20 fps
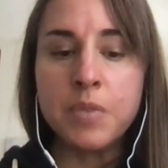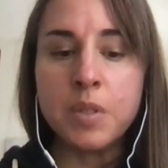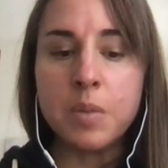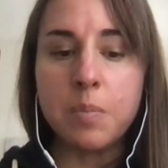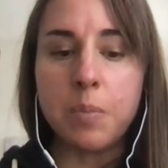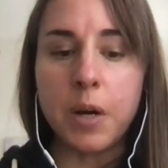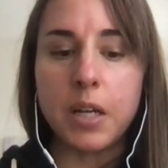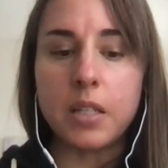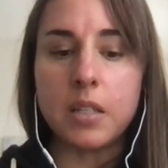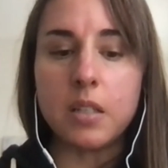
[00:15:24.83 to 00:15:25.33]

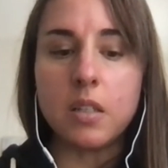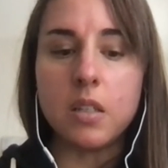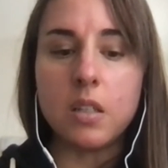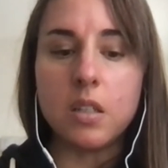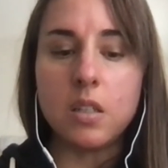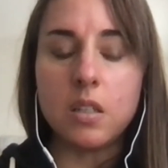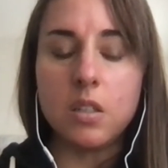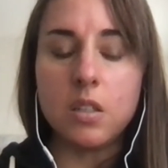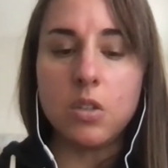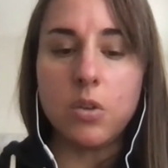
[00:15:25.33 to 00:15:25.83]
But
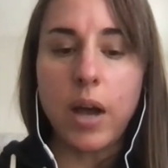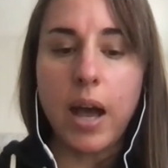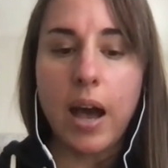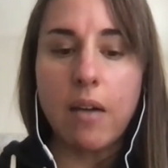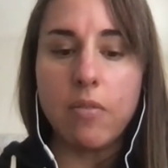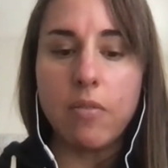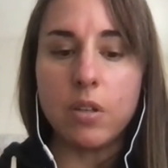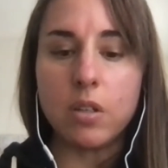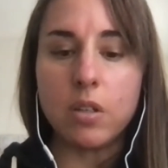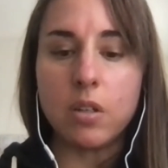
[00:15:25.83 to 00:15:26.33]
you
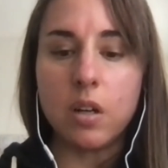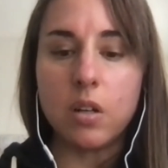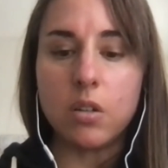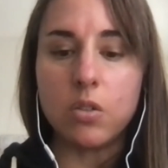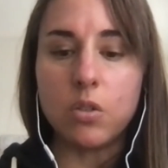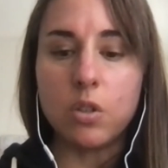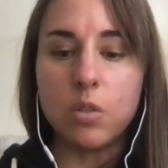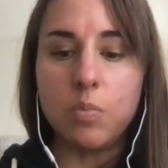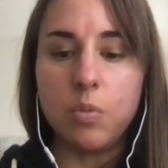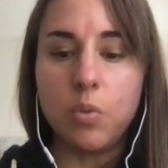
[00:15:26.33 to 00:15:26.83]
have a
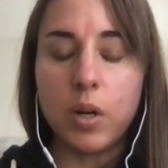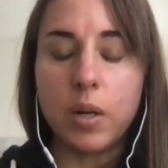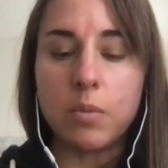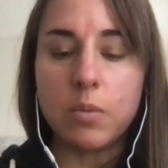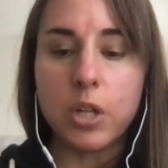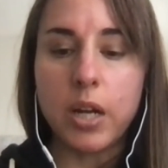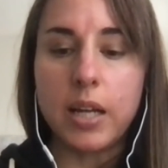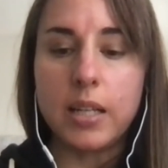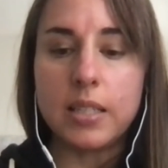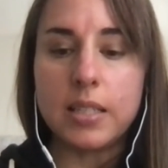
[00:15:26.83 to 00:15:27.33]
group, what I'm
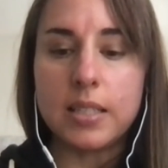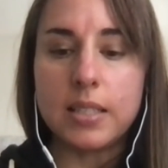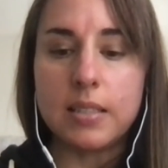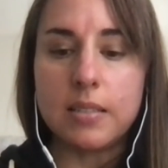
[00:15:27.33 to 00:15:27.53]
trying